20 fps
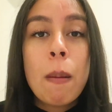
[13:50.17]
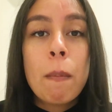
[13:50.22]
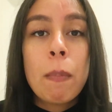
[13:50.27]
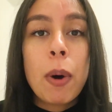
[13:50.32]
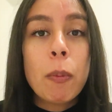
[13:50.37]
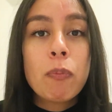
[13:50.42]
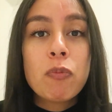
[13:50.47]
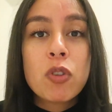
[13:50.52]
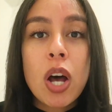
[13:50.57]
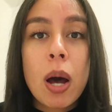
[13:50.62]

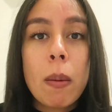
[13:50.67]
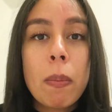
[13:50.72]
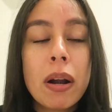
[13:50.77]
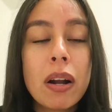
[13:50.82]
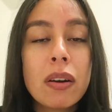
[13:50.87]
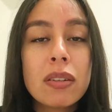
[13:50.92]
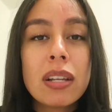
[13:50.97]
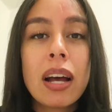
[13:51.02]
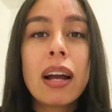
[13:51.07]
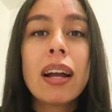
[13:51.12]
popped up, and
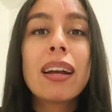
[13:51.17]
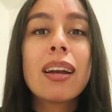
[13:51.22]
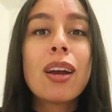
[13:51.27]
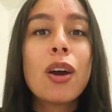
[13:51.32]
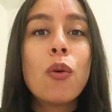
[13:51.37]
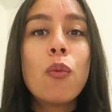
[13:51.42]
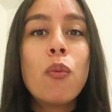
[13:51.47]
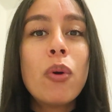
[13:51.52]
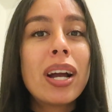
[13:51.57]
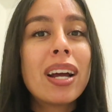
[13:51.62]
I was like,
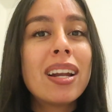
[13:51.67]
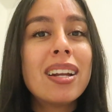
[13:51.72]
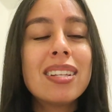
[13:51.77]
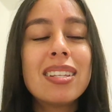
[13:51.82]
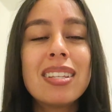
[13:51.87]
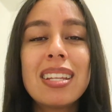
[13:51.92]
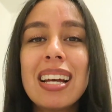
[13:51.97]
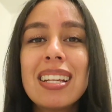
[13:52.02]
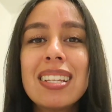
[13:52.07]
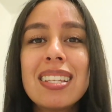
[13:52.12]

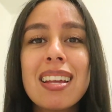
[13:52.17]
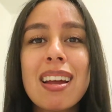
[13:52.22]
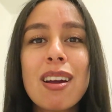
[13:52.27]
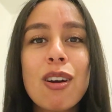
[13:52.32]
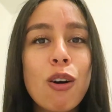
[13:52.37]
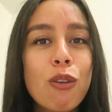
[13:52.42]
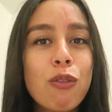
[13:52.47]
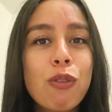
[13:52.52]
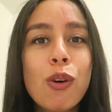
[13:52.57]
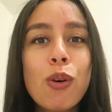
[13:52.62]
wickless
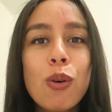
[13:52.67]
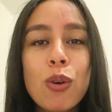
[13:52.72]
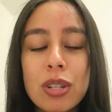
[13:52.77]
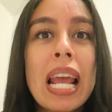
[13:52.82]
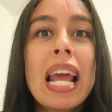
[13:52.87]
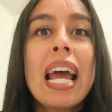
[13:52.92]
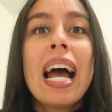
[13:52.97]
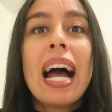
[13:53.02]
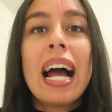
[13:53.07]
testing, of course.